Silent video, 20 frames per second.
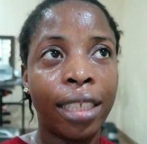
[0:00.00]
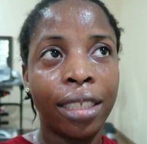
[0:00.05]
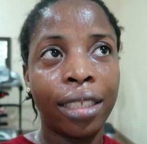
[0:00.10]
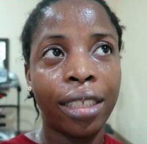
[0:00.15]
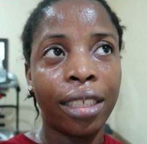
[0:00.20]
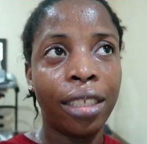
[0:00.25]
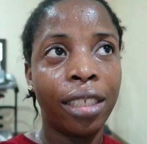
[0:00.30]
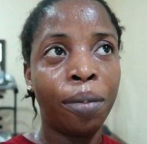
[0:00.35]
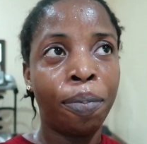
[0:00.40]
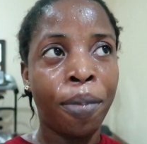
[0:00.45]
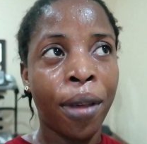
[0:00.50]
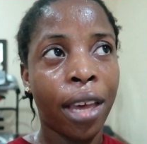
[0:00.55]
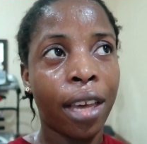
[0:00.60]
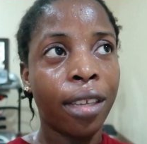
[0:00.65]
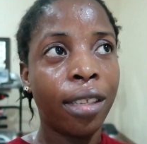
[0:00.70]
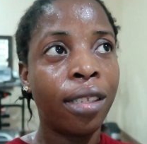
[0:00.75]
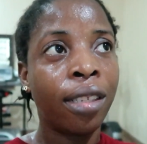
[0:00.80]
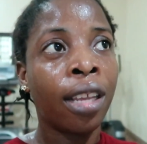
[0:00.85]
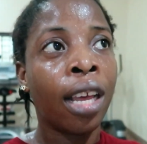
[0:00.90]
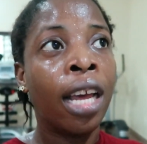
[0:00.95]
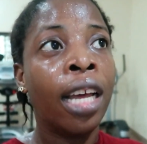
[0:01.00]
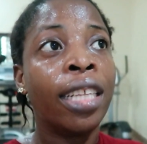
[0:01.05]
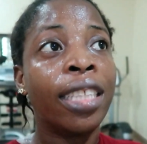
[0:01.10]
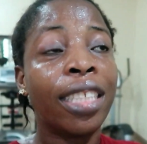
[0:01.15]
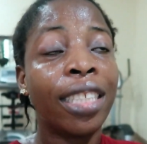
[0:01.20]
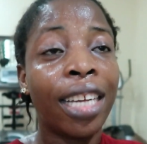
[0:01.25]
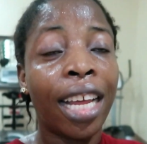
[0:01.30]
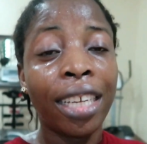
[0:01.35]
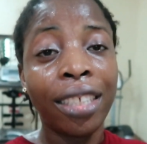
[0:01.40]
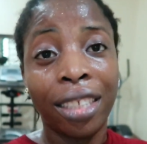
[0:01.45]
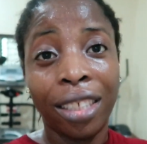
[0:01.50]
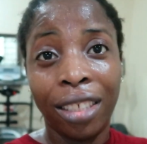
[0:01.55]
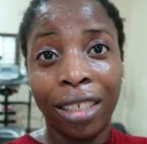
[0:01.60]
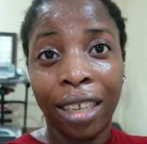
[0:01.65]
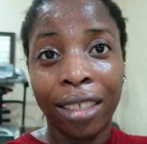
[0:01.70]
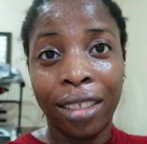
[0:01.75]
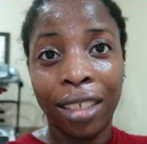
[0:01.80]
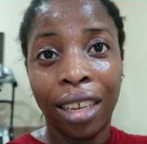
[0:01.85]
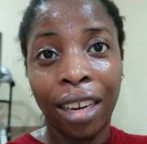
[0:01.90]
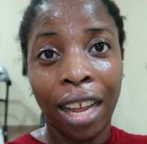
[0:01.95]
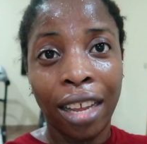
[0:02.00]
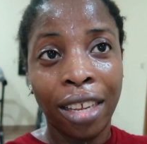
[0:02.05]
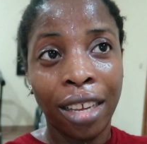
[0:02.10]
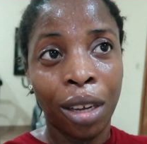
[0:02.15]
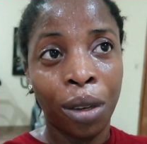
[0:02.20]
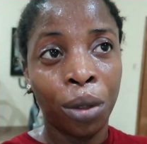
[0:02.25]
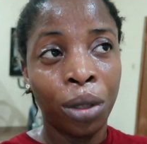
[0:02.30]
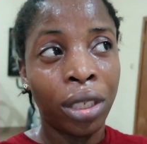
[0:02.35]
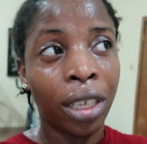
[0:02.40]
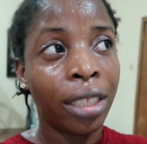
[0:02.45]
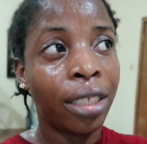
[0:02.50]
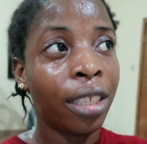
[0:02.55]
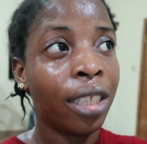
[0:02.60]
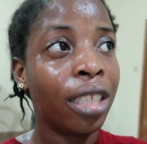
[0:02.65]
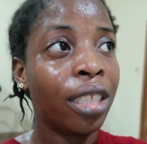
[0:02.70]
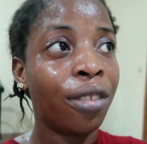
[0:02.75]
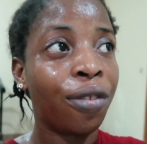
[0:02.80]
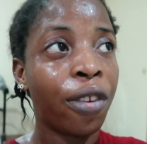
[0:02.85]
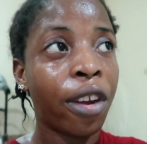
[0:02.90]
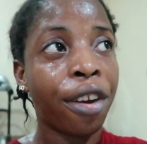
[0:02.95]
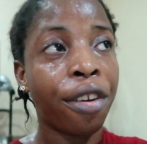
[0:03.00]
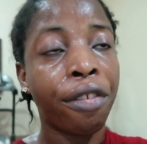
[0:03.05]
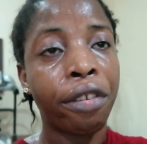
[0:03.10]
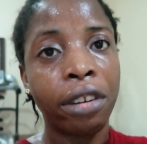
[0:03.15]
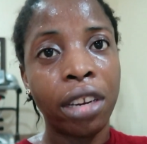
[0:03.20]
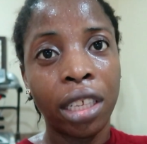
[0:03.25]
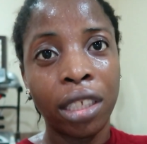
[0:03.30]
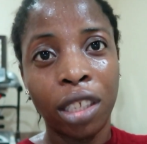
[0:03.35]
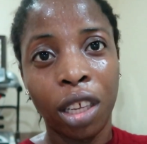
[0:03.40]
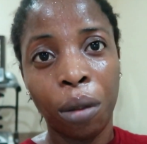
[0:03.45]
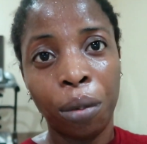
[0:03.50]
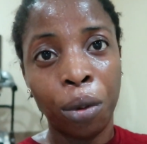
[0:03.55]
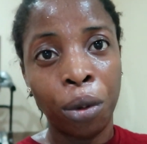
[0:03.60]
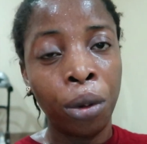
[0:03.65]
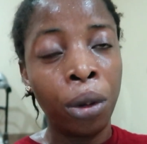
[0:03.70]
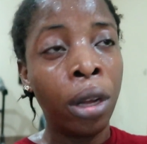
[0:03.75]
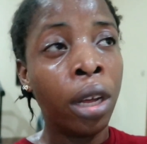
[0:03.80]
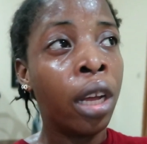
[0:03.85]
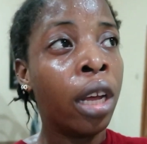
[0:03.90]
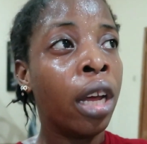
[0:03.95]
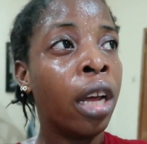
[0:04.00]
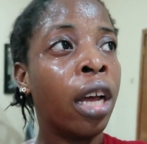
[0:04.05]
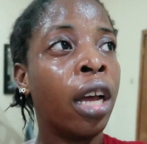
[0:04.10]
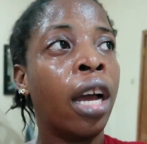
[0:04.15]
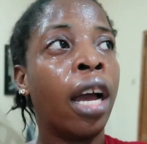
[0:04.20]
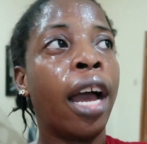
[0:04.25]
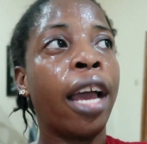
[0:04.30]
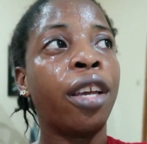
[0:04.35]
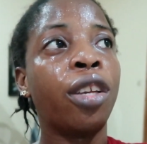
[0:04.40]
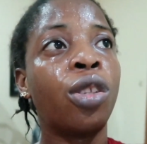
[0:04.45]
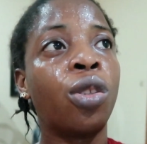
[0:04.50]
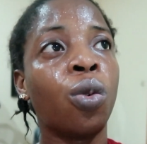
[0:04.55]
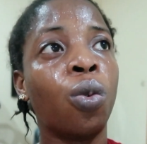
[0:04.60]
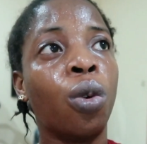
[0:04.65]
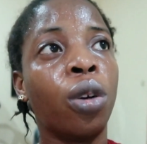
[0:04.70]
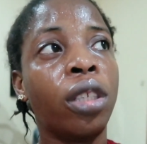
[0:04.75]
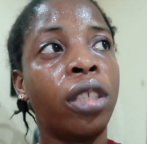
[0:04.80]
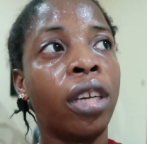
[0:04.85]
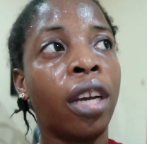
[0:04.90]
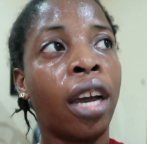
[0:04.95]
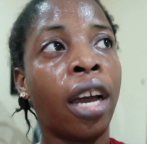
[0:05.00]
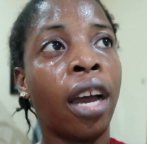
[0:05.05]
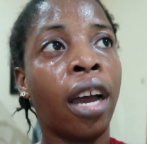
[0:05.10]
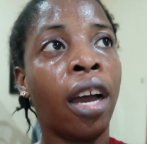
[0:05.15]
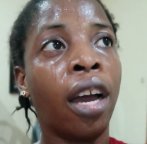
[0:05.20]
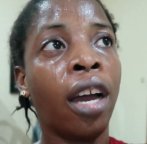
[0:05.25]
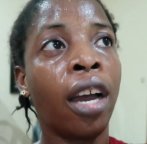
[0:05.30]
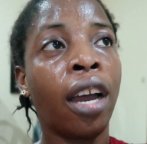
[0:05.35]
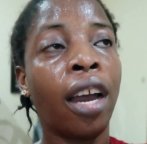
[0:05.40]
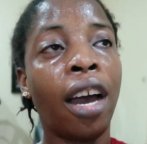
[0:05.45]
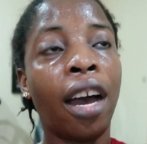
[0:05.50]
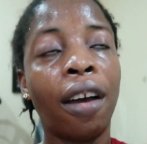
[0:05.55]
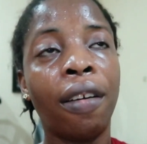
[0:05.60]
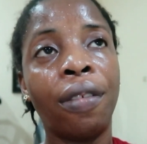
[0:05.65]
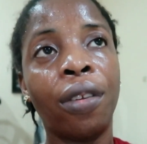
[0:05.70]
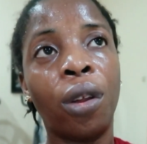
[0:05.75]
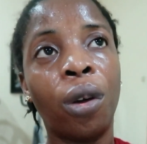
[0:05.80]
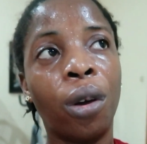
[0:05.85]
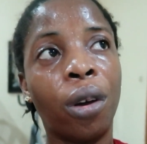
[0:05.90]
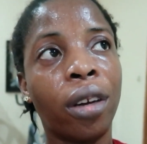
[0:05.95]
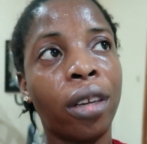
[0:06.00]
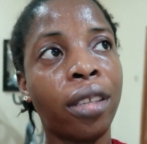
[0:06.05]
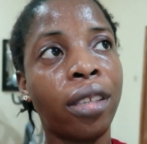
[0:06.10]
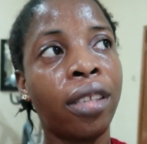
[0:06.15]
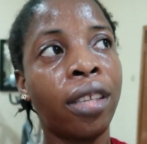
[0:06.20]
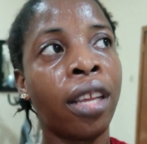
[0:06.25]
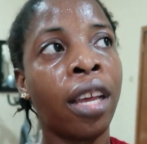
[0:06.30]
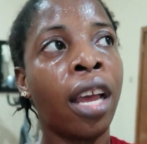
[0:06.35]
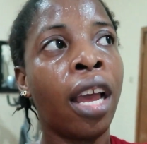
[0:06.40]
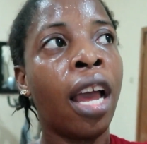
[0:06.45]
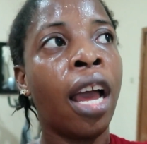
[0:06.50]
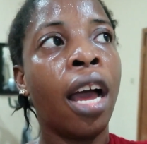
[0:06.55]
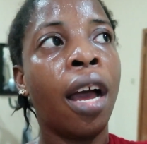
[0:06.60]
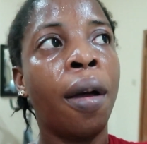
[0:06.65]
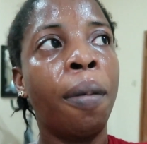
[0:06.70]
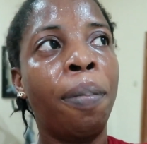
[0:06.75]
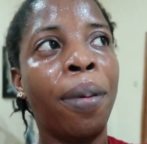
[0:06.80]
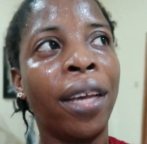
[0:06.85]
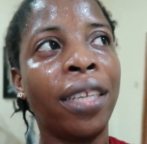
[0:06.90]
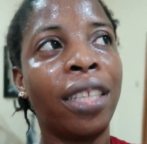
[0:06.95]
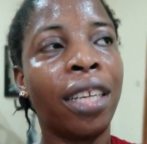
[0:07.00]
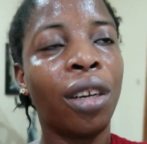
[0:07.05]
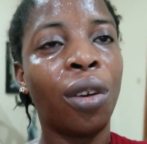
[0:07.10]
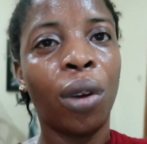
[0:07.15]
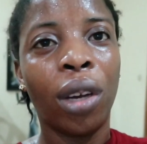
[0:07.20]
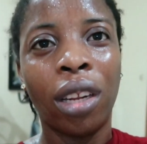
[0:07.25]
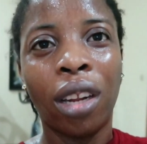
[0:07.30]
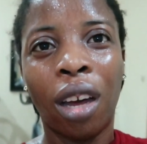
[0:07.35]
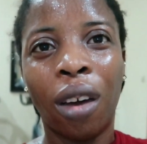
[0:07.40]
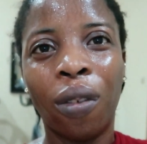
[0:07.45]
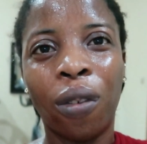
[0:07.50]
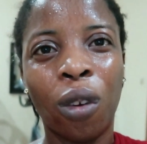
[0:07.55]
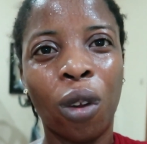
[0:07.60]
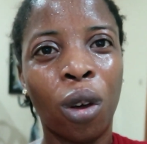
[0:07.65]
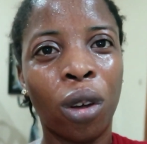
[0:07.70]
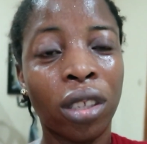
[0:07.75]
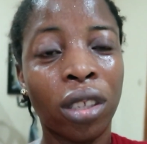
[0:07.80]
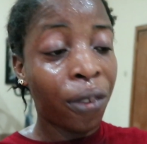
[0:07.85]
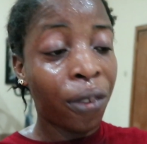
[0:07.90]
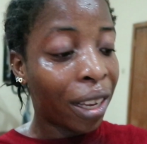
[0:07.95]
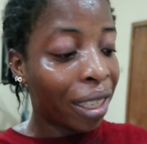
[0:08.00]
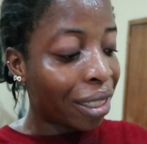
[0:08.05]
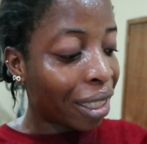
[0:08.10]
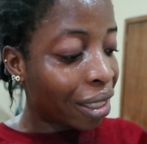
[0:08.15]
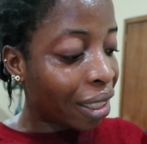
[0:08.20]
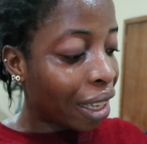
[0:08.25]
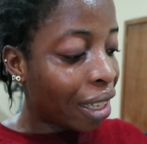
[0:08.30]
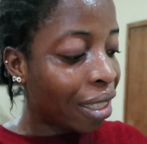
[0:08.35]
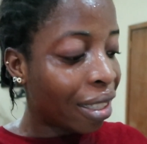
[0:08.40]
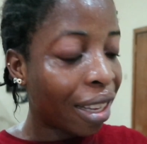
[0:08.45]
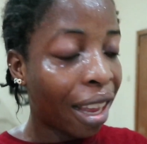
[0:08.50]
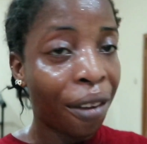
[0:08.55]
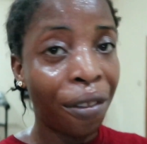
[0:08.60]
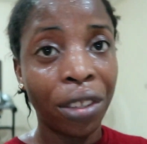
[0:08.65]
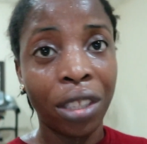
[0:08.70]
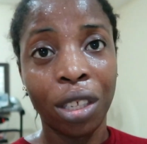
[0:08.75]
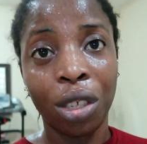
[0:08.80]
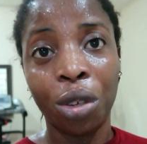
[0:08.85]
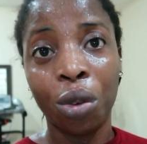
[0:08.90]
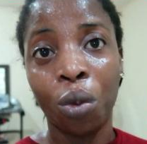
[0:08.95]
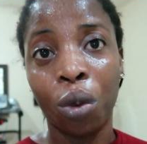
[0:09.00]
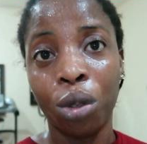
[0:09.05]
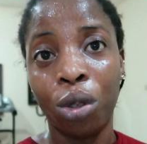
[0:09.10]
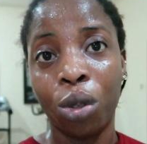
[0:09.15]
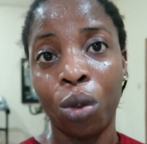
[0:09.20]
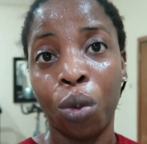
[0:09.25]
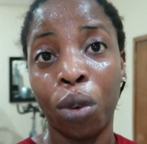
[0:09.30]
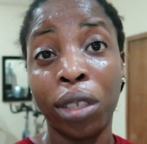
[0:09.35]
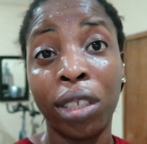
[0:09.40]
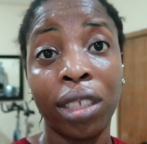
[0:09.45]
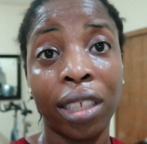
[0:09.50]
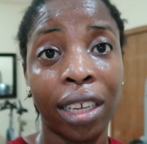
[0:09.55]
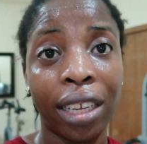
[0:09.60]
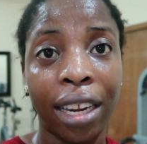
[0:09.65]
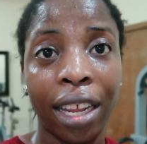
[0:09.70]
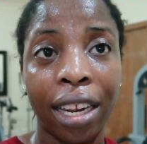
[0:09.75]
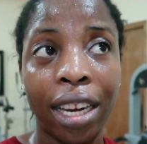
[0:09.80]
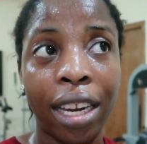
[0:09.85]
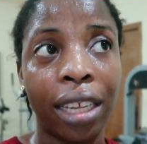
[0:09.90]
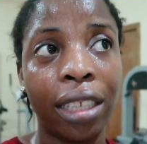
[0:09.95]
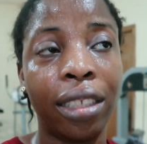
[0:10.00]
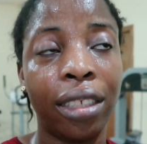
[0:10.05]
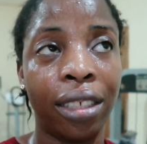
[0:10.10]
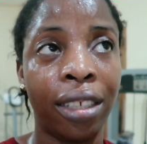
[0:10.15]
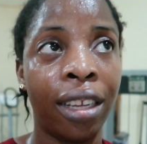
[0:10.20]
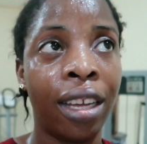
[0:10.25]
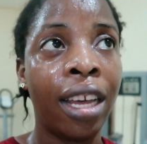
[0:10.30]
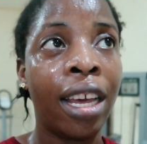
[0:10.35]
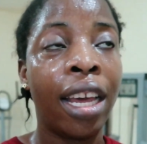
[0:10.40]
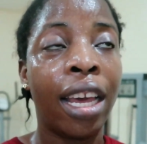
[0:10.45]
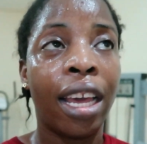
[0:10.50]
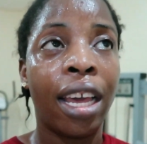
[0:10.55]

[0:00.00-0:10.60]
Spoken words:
Adaze's Pace. The next is Chantel Anyao. Chantel is very relatable. I used to watch her car vlogs, barely going out of In fact, Chantel is everything you want to watch in a lady.